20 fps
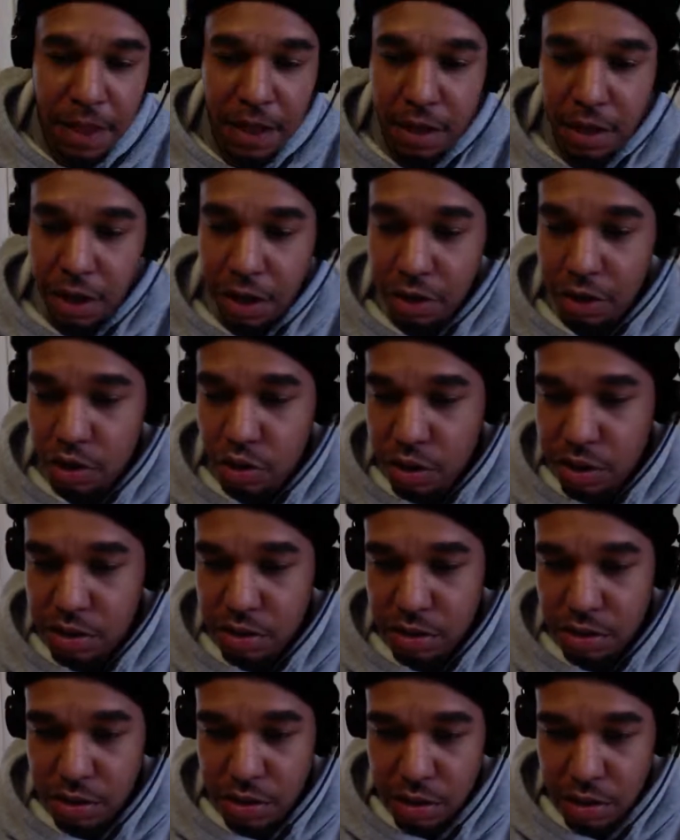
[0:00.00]
Any other
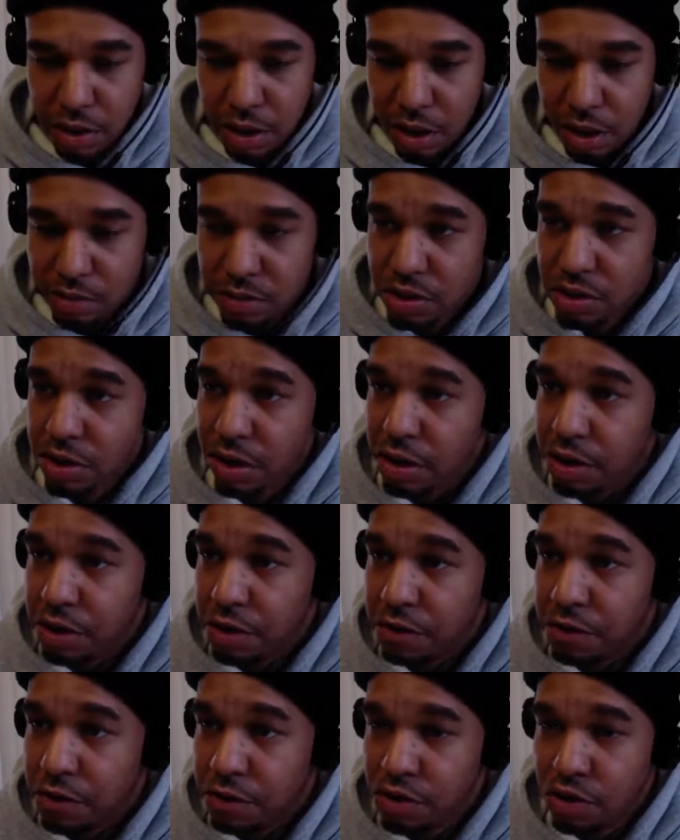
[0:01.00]
questions? I'm gonna stay on
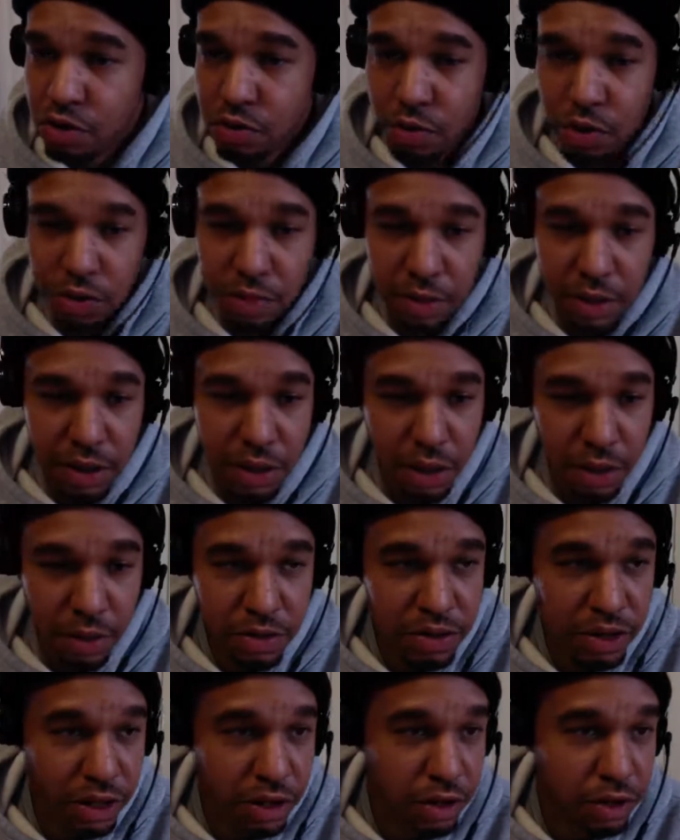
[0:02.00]
here for 2 more minutes.
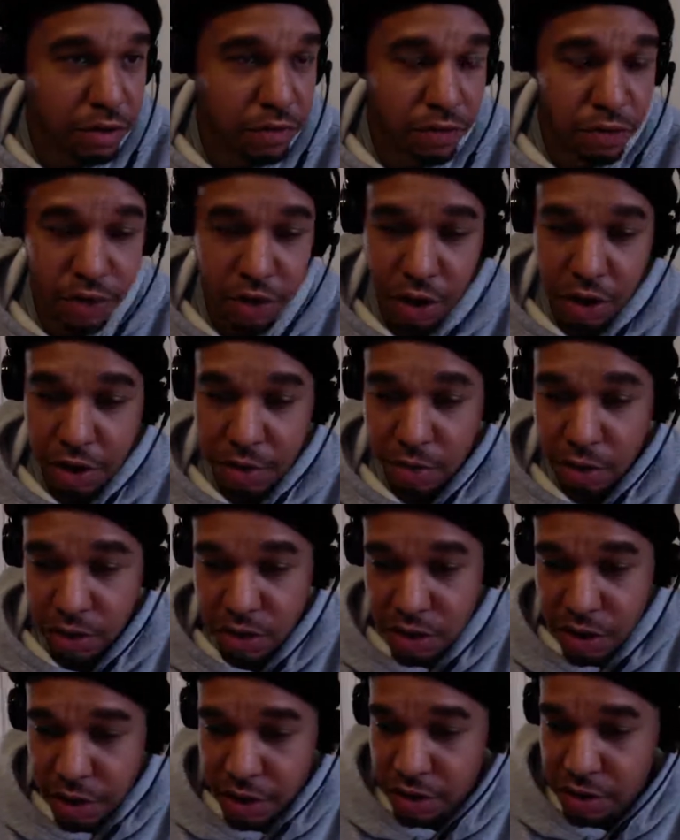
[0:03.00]
Stay on here for 30 more
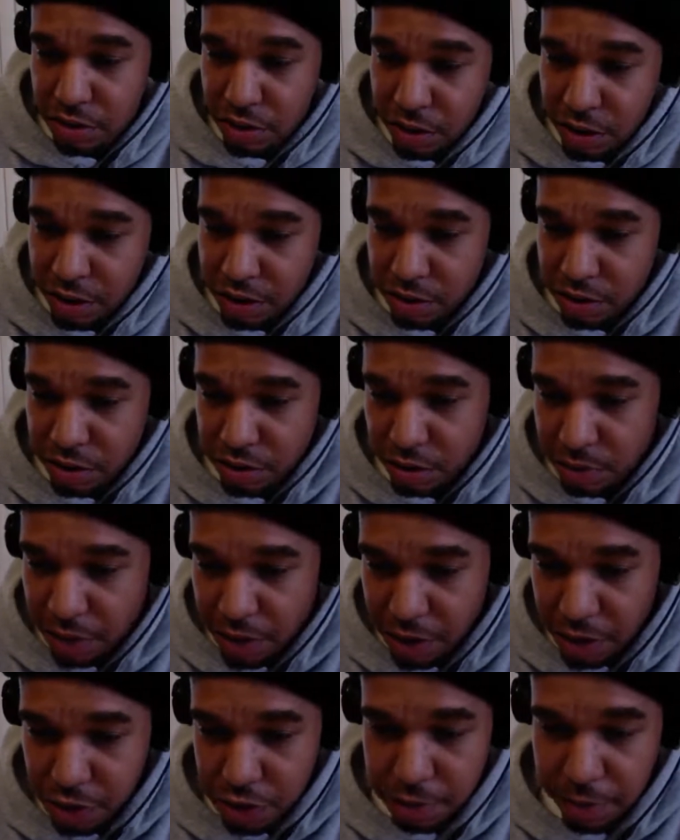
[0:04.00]
seconds, unless
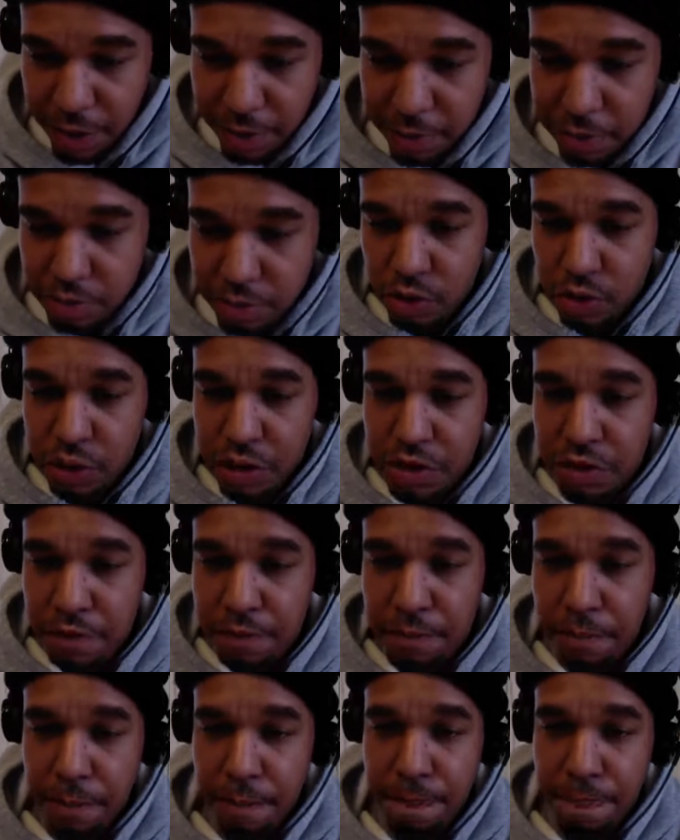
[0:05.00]
somebody else pop up a question.
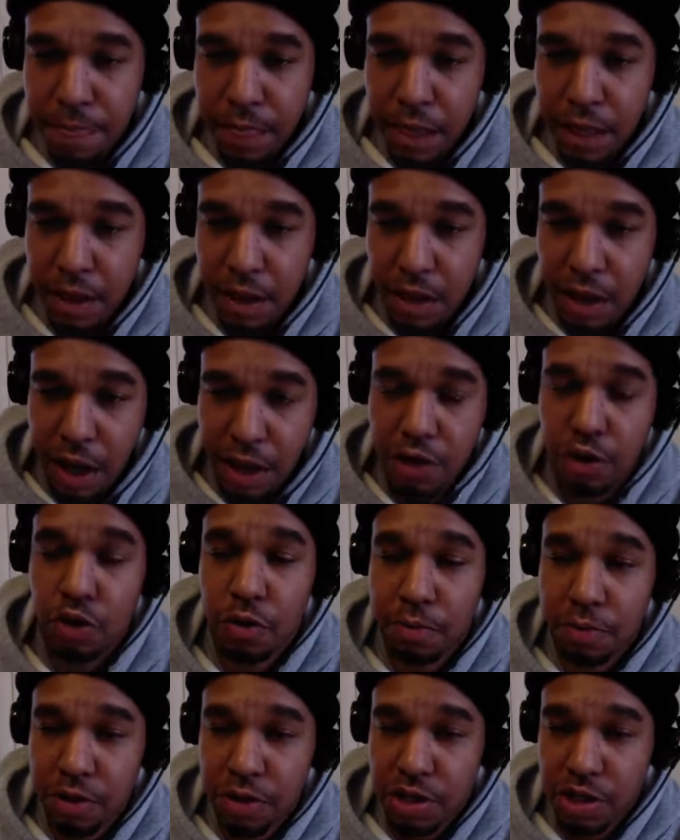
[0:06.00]
I do
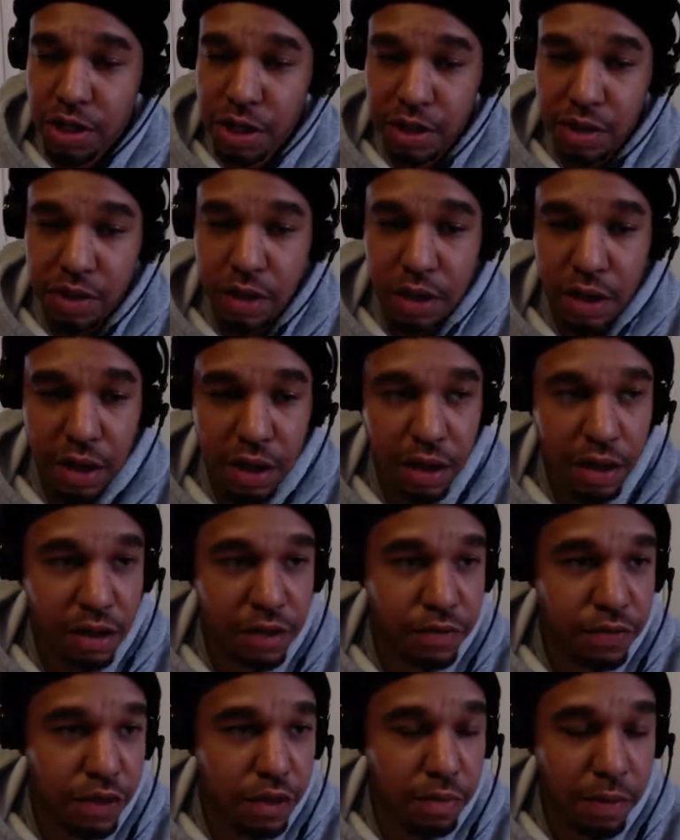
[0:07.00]
appreciate
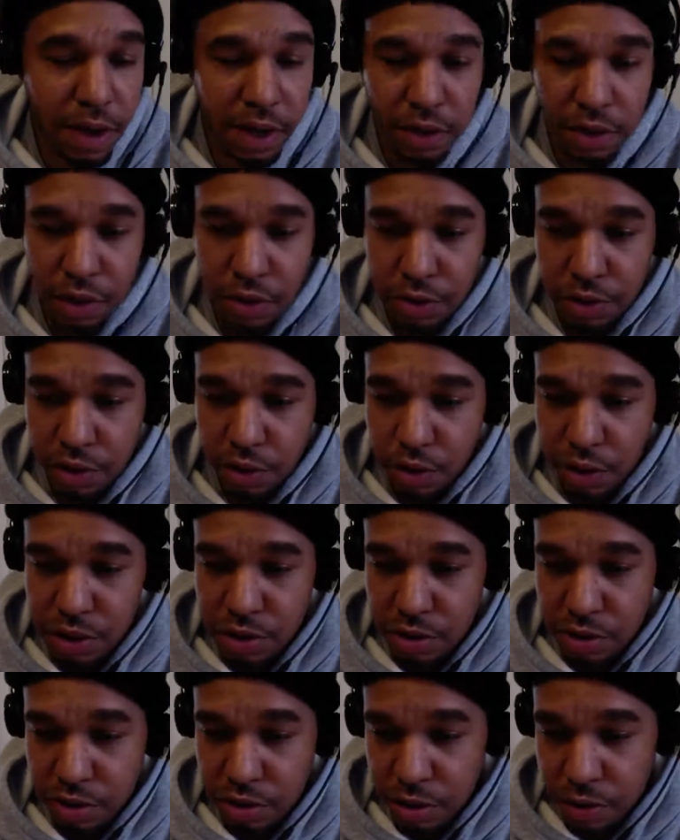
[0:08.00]
the feedback though in the
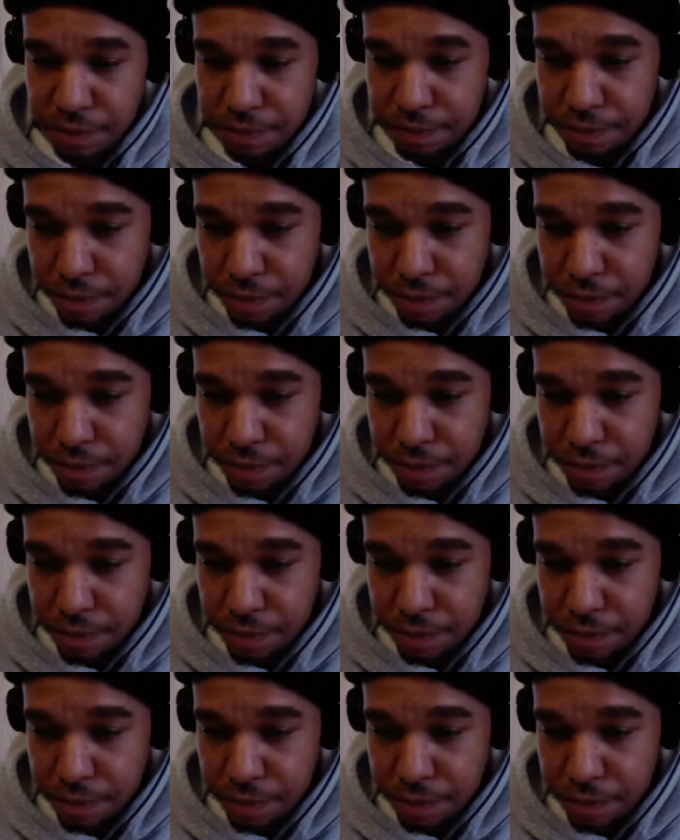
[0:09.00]
questions.